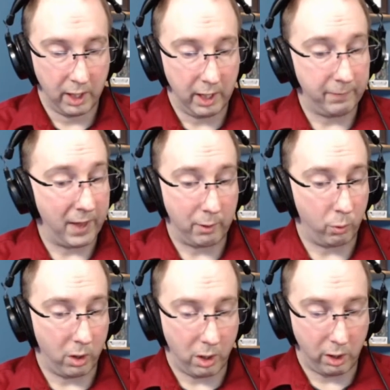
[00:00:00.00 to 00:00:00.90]
"If that
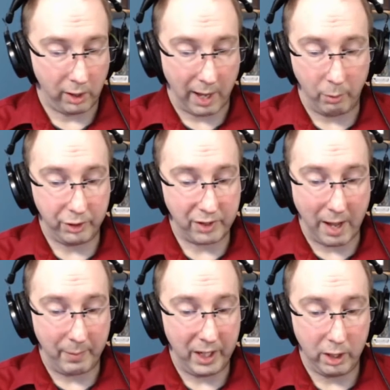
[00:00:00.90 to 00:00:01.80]
were all, I would
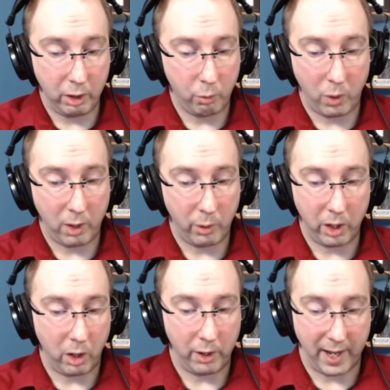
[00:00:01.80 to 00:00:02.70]
stop here where we
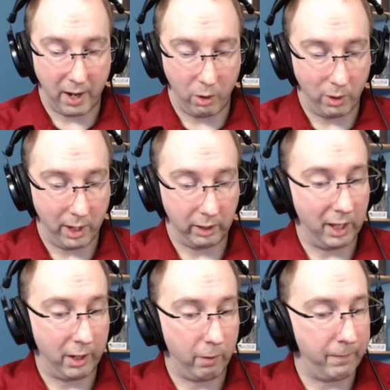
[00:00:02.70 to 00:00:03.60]
are now, and
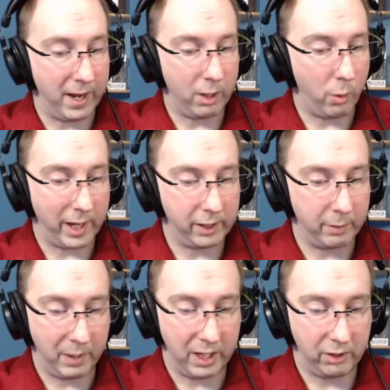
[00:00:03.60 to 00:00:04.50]
let her fade away into
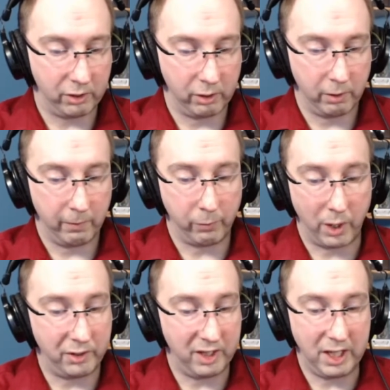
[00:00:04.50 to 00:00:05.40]
peace, for
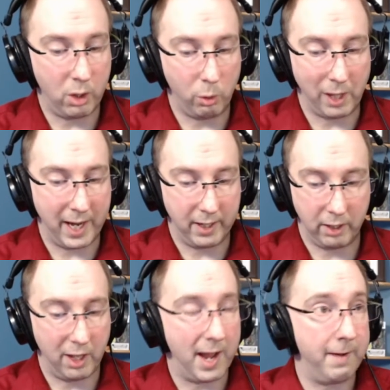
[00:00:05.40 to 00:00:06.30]
I see no light
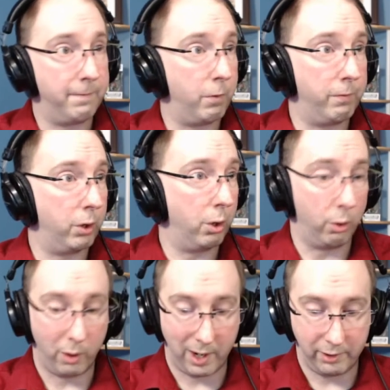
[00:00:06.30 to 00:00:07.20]
in life over her
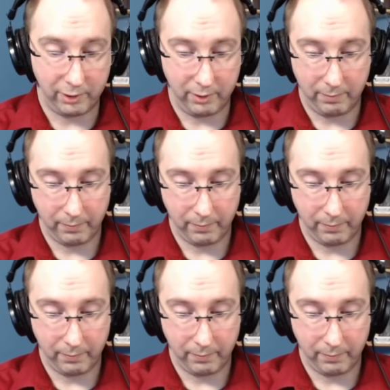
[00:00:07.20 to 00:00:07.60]
horizon."